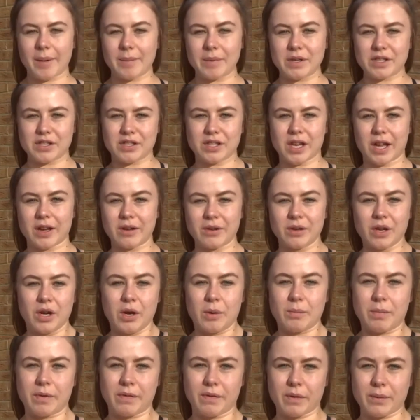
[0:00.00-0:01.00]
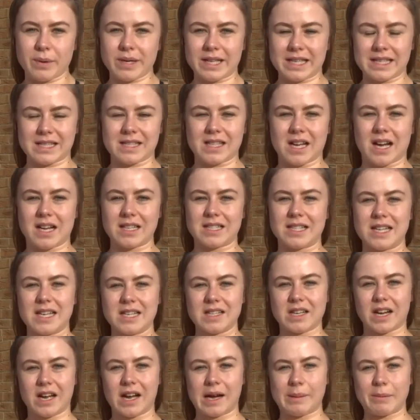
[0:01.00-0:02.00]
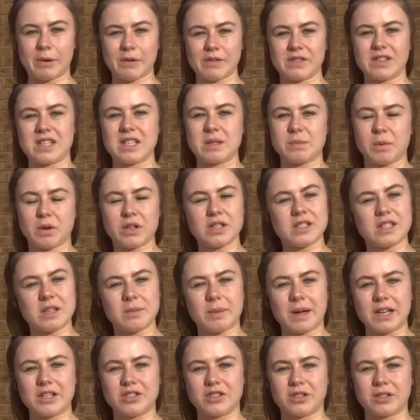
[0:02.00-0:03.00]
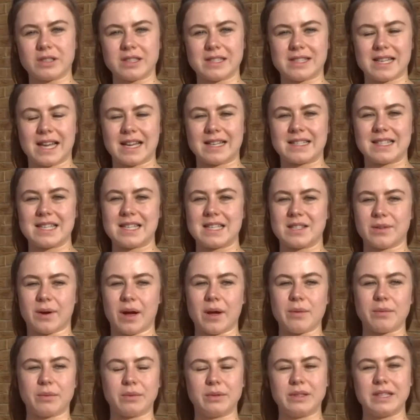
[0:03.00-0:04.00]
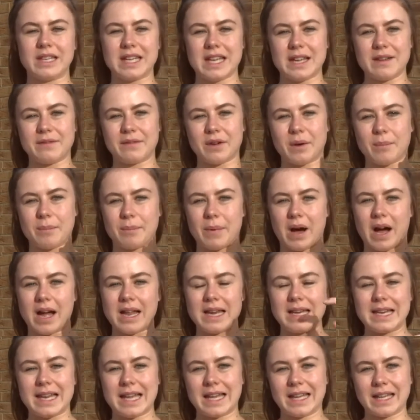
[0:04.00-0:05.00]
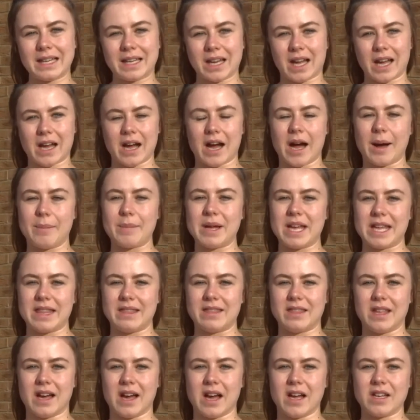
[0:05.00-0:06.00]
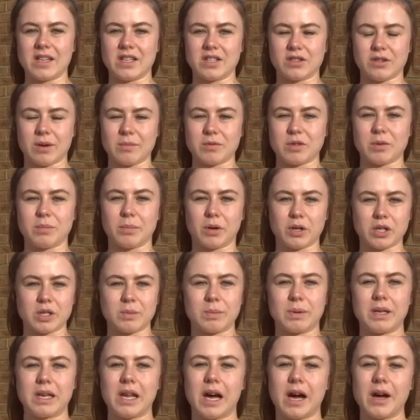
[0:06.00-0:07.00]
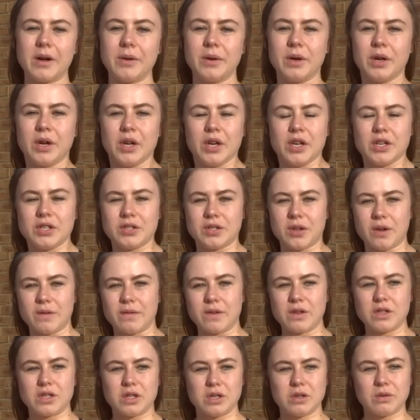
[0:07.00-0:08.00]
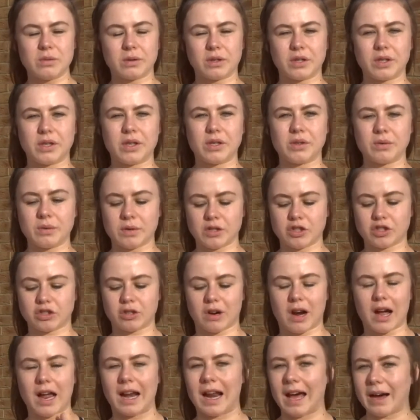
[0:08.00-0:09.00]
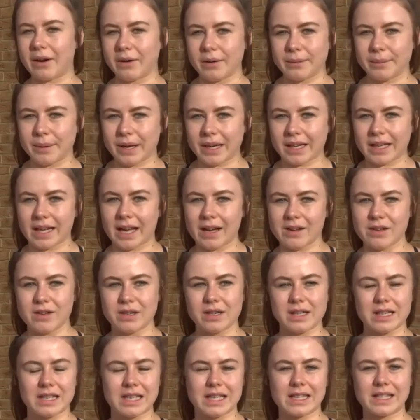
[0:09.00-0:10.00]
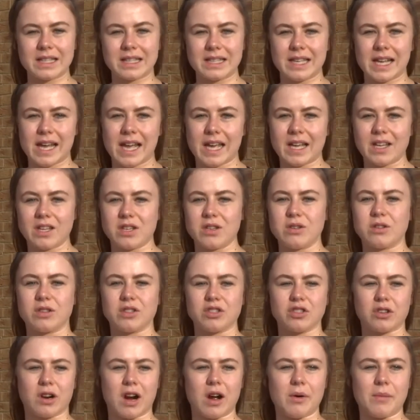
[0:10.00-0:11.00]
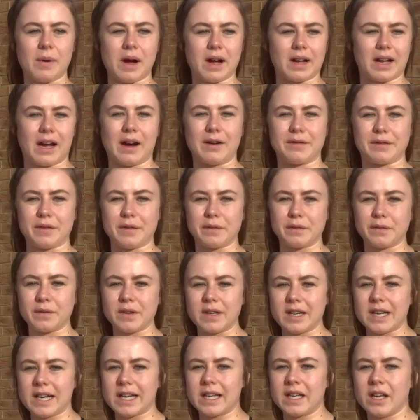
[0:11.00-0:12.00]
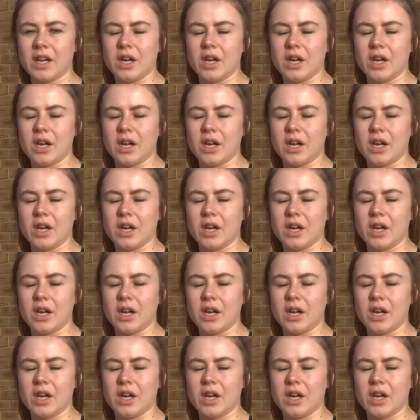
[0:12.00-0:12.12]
So before we get started, I am obviously sponsored by Strong and Sexy, so I will leave my link in the description box below. So if you do want to trial out a workout, you can click the link. You can try a workout for free